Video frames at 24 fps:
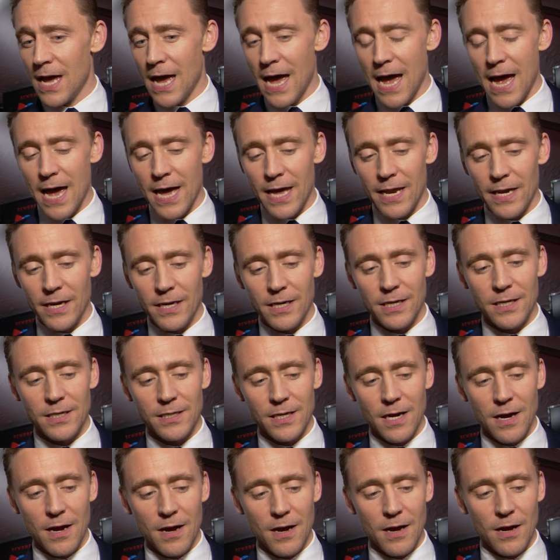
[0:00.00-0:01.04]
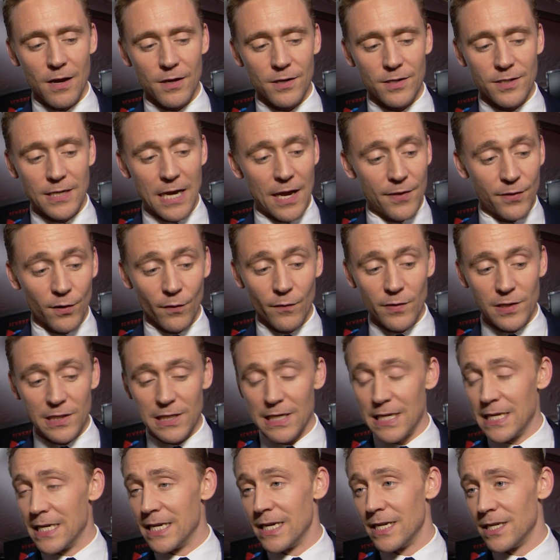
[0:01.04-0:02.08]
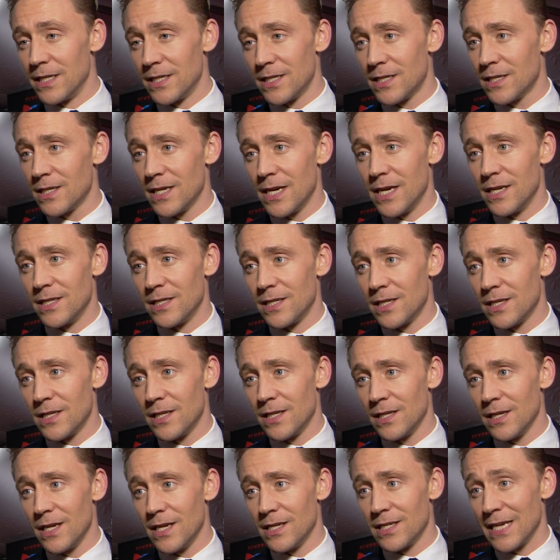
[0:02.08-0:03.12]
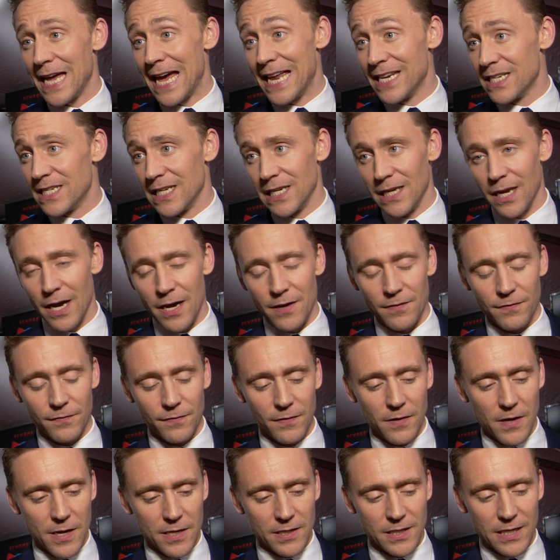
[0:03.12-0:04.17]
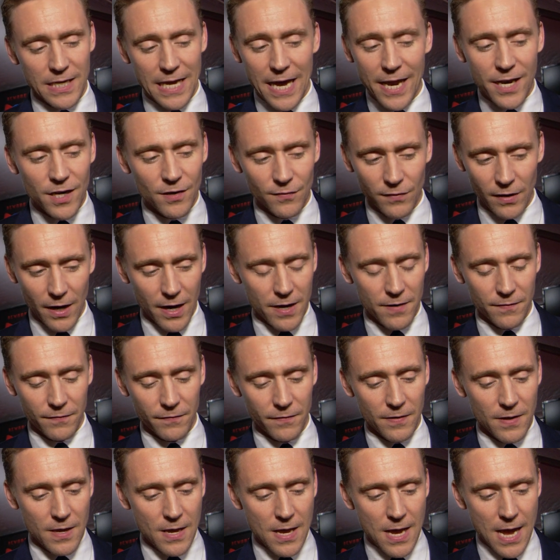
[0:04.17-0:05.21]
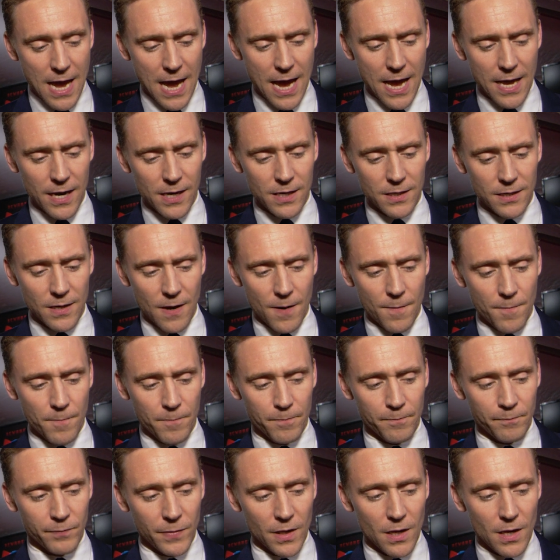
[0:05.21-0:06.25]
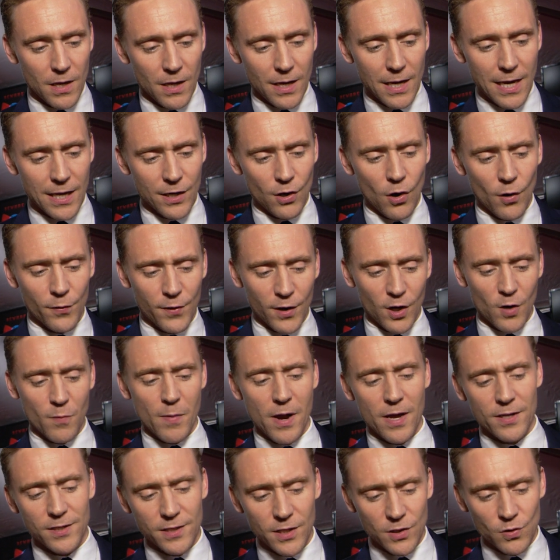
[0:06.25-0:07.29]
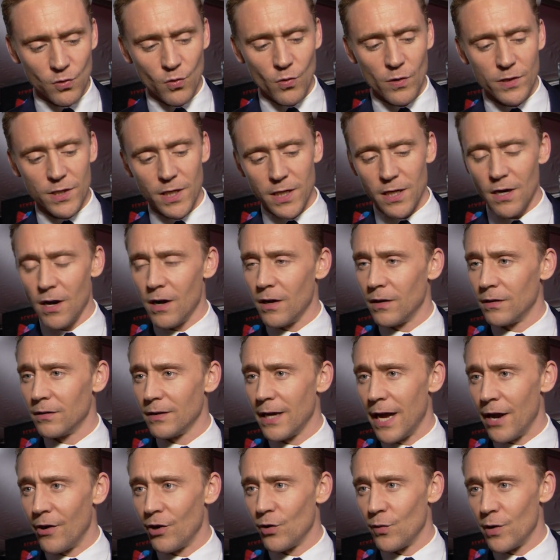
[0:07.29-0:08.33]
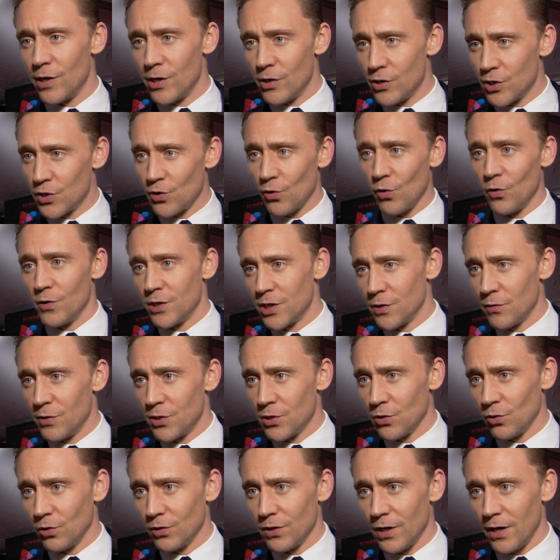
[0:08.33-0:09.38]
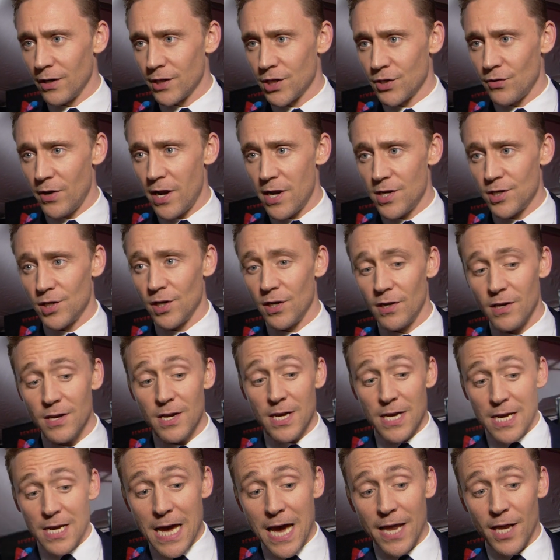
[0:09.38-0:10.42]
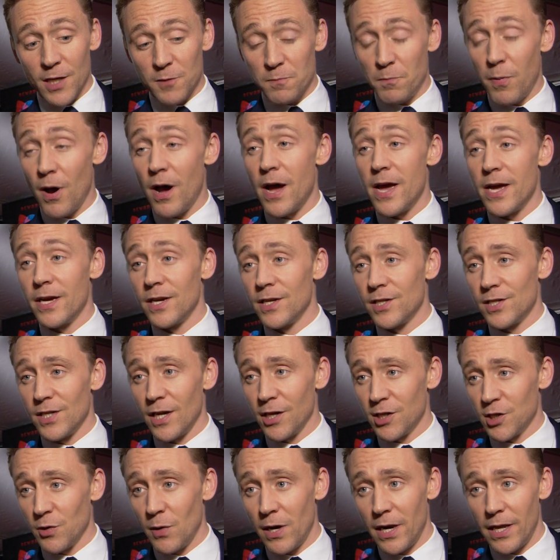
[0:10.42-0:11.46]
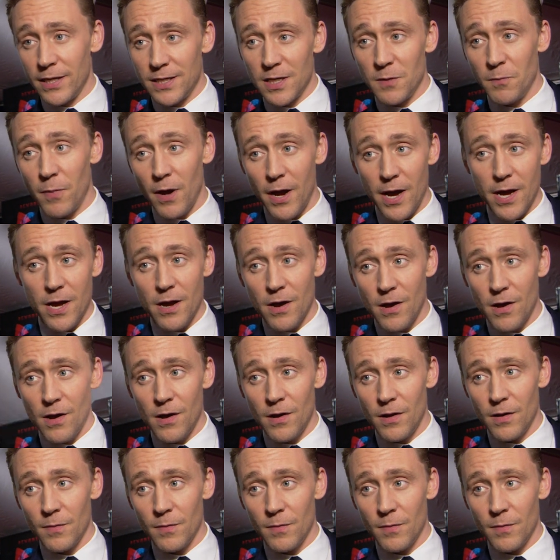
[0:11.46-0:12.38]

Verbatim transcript: And uh, death, obviously, is is, is anti-life, is the end of life. And um, in Gothic romance, there's always a young heroine who's drawn to a tall, dark stranger, and it's by her sexuality, by her